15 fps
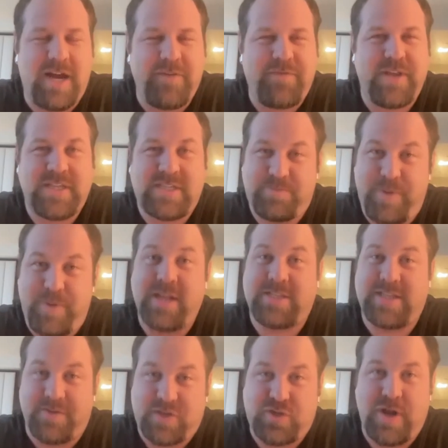It's been a
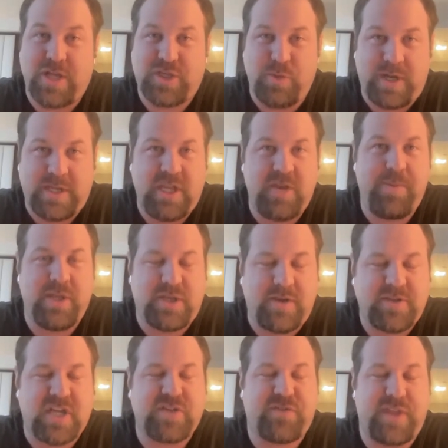tough stretch. It will continue to be a tough
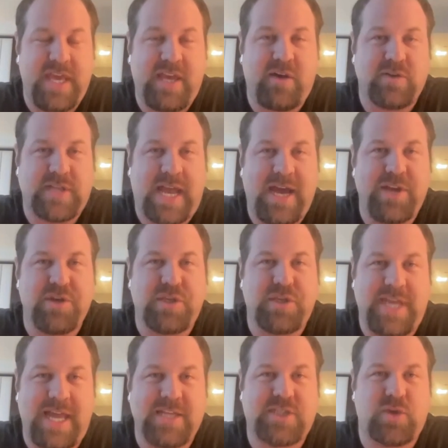stretch for the Eagles. I
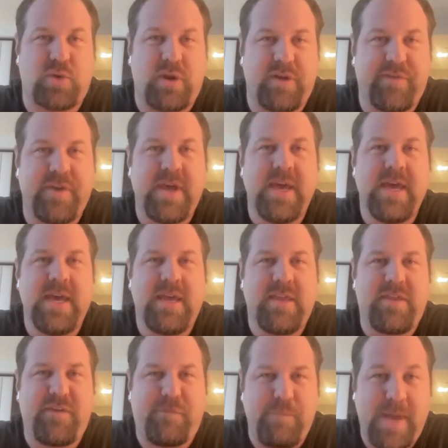understand sort of
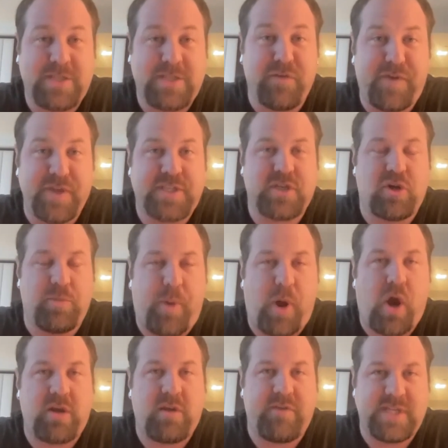the mental, physical
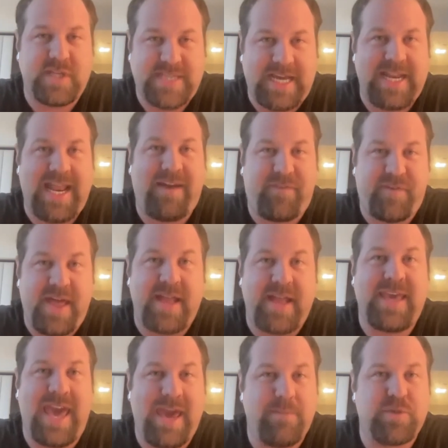part of the second half of
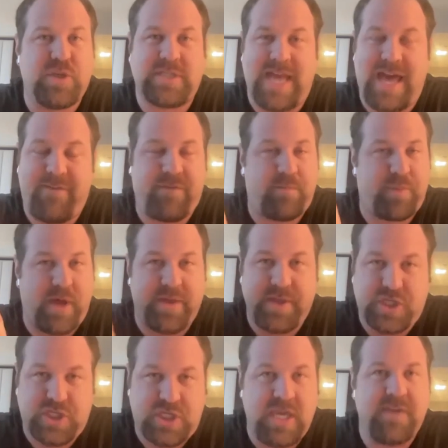game, just after playing the
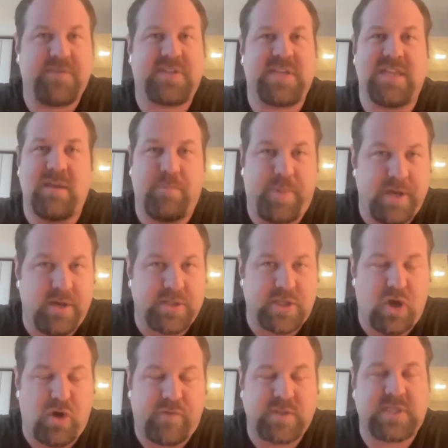Chiefs and the Bills in
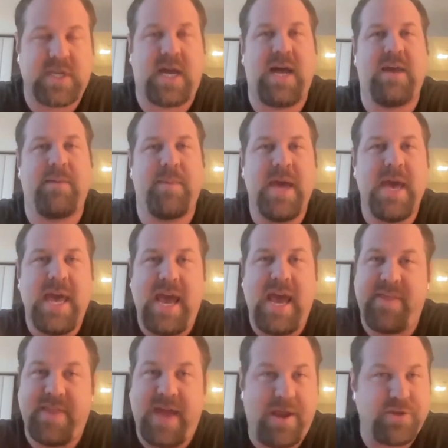overtime. And
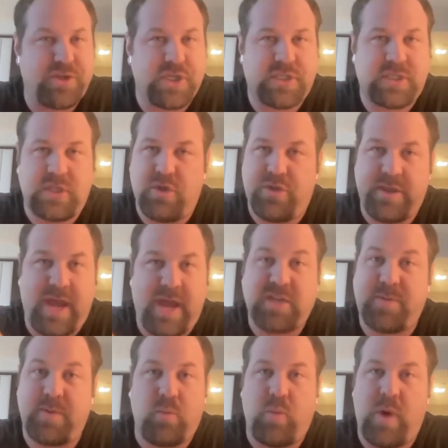the Niners have been
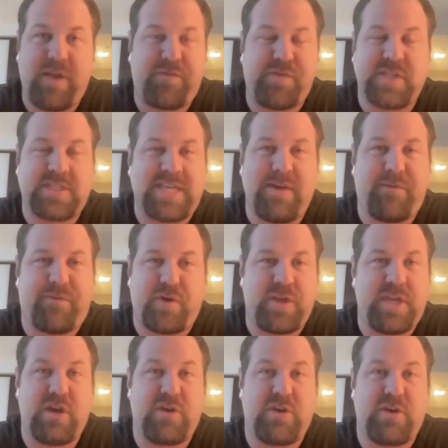waiting for this game for a
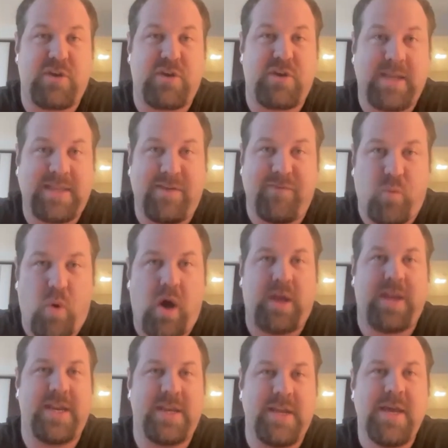year now, right? They've
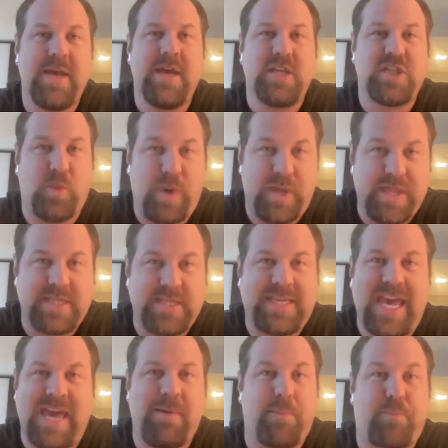wanted to win this
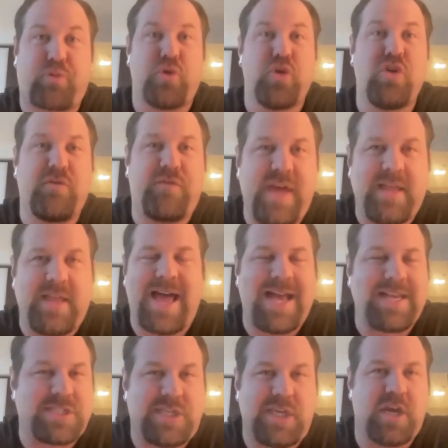game and prove that
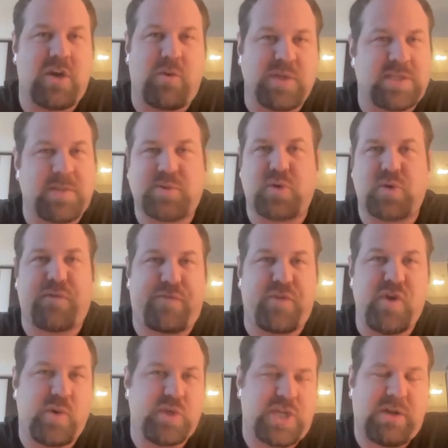last year was some sort of
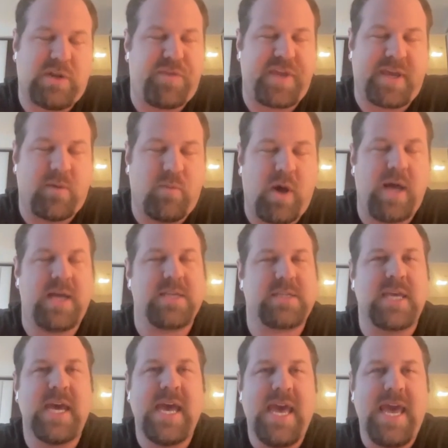fluke, which I don't think it was.
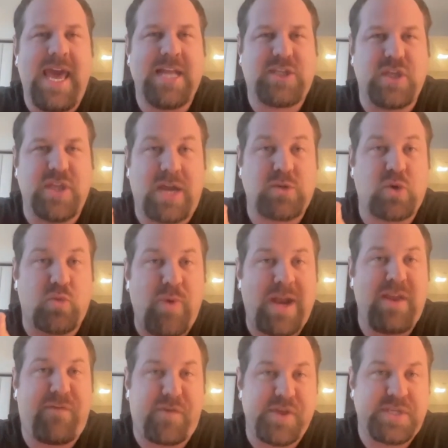And so the Niners are ready
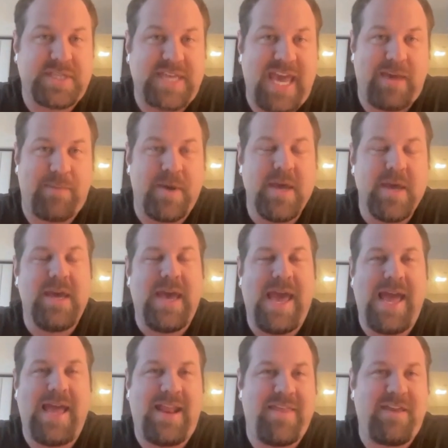for this game. And
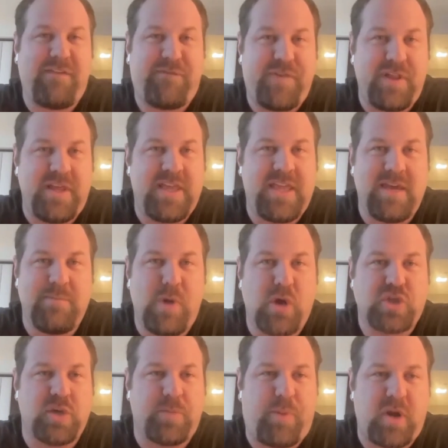I think Philly, the
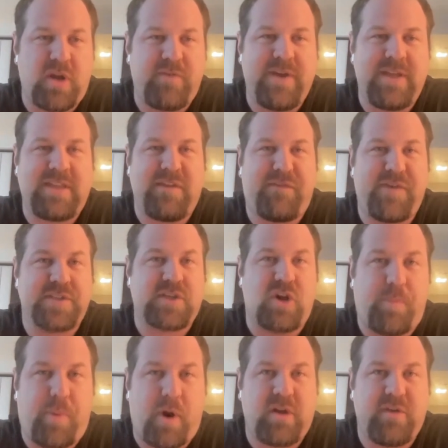emotional part of it, the physical
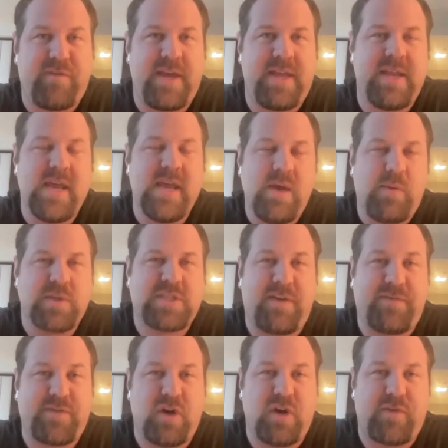part of it was
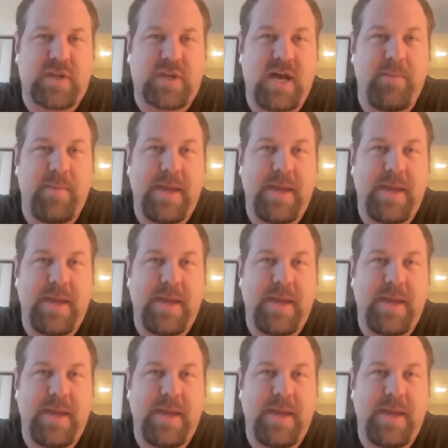tough to overcome.